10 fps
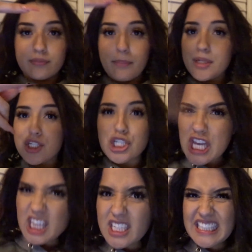Put a
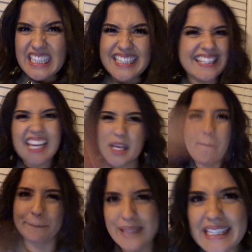shell in you. Now you're
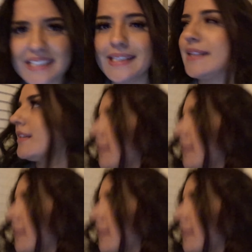bleeding.